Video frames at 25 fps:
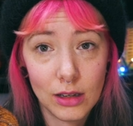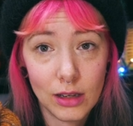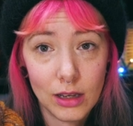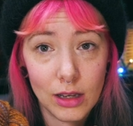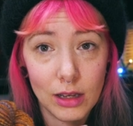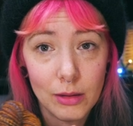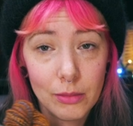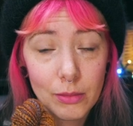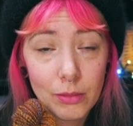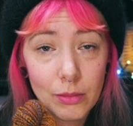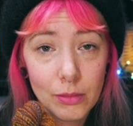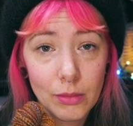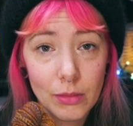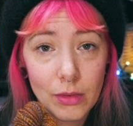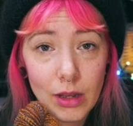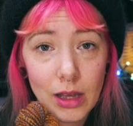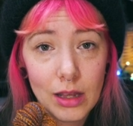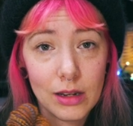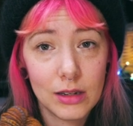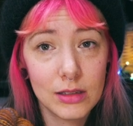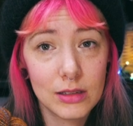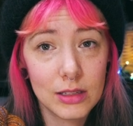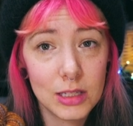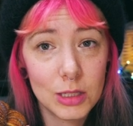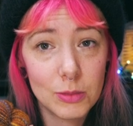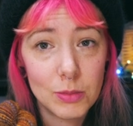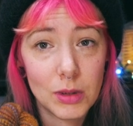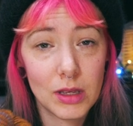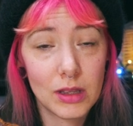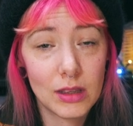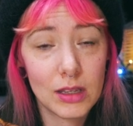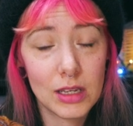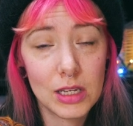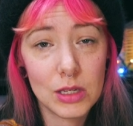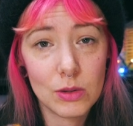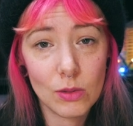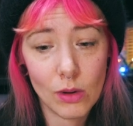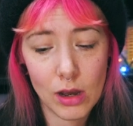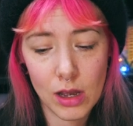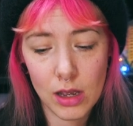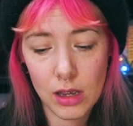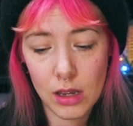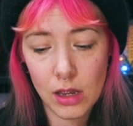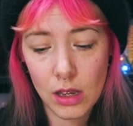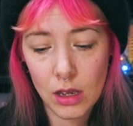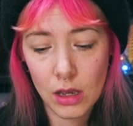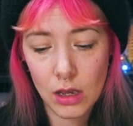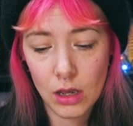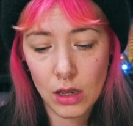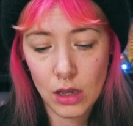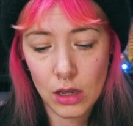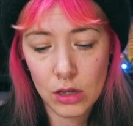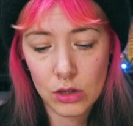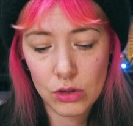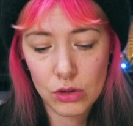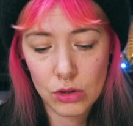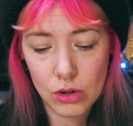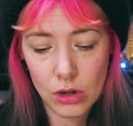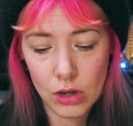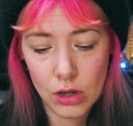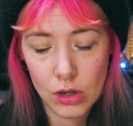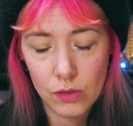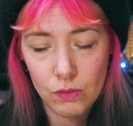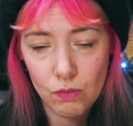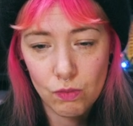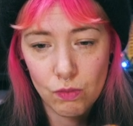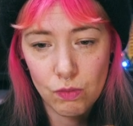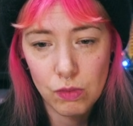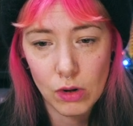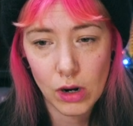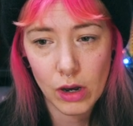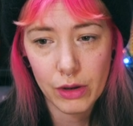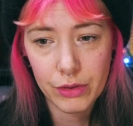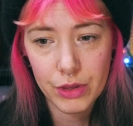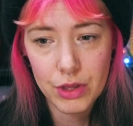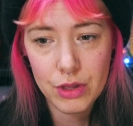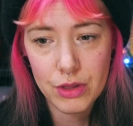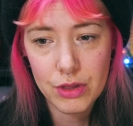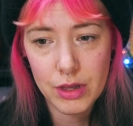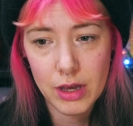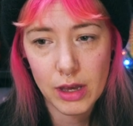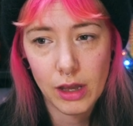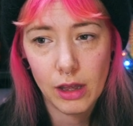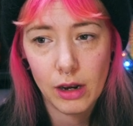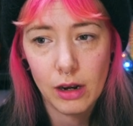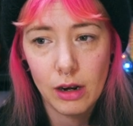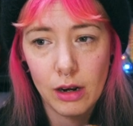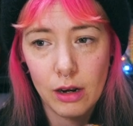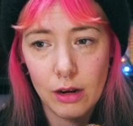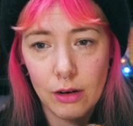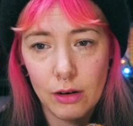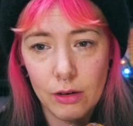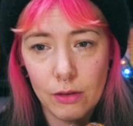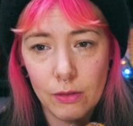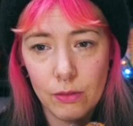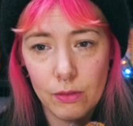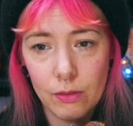and spin this way rather than...